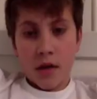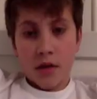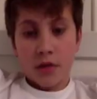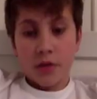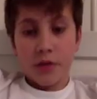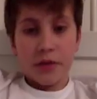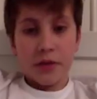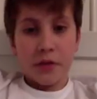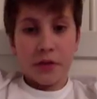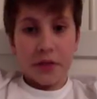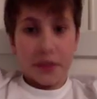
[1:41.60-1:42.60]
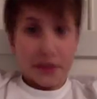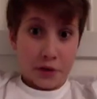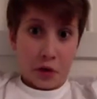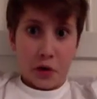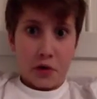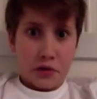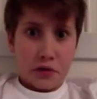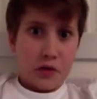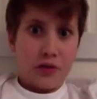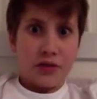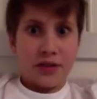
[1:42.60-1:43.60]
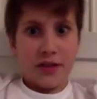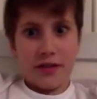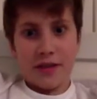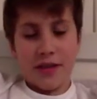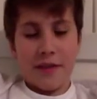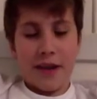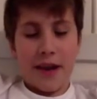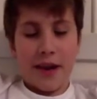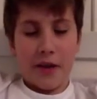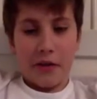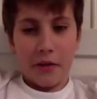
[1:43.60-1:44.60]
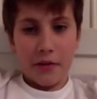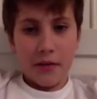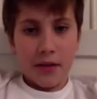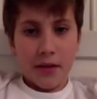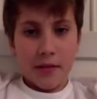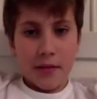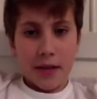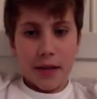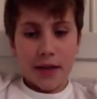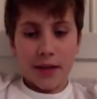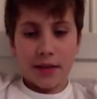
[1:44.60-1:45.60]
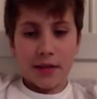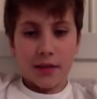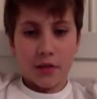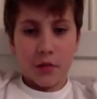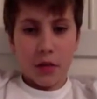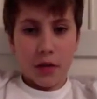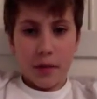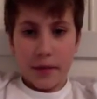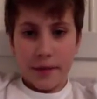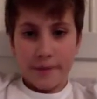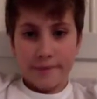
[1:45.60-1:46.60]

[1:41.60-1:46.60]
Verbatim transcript: Dude, Toast Dum Dum doesn't even care. Man, it doesn't work on me.